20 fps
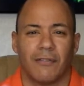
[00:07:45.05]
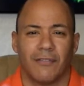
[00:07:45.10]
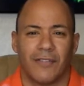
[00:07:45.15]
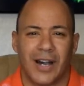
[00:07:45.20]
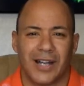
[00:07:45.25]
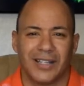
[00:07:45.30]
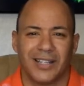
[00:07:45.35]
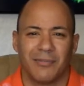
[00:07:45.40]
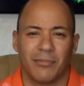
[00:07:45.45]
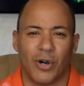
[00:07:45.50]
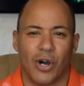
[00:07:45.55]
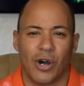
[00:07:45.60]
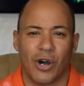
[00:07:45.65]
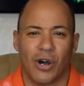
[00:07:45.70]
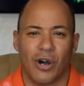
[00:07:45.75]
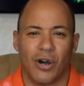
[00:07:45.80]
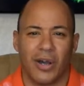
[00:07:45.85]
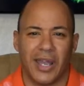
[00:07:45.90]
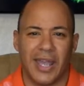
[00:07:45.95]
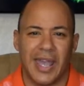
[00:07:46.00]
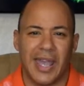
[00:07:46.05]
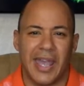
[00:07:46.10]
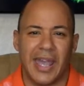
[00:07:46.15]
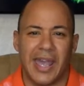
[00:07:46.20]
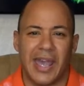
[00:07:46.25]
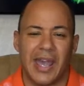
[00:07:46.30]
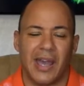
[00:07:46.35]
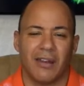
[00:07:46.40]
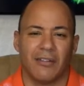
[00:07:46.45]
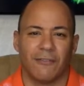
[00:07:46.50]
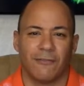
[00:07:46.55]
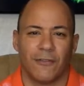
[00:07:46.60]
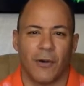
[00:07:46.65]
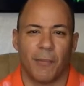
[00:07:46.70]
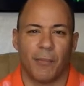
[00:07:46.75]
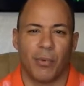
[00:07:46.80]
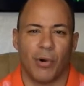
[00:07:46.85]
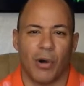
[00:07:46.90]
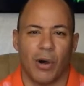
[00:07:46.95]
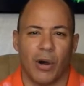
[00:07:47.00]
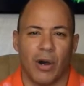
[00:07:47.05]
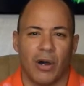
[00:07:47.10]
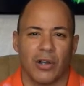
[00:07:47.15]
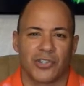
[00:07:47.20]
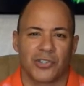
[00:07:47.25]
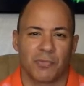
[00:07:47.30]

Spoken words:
volleyball, and football.